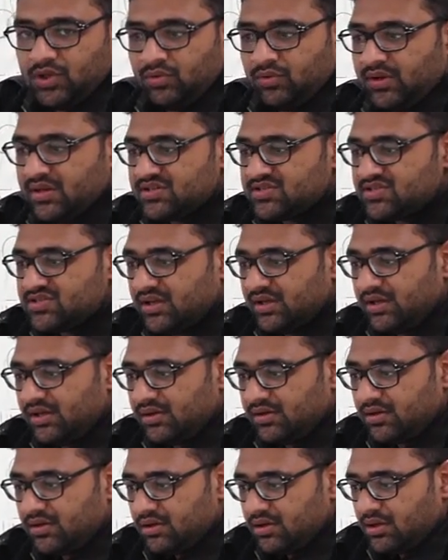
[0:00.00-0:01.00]
You can see
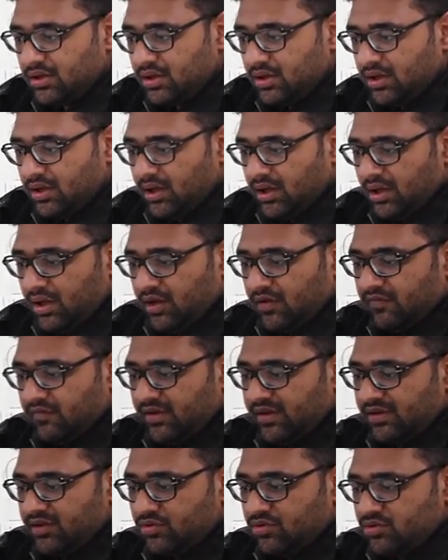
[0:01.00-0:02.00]
it.
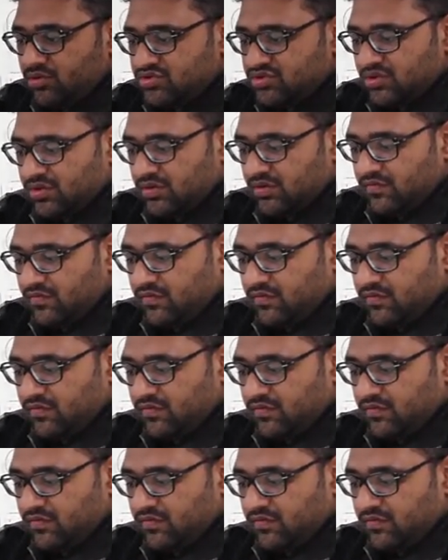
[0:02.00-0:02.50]
We use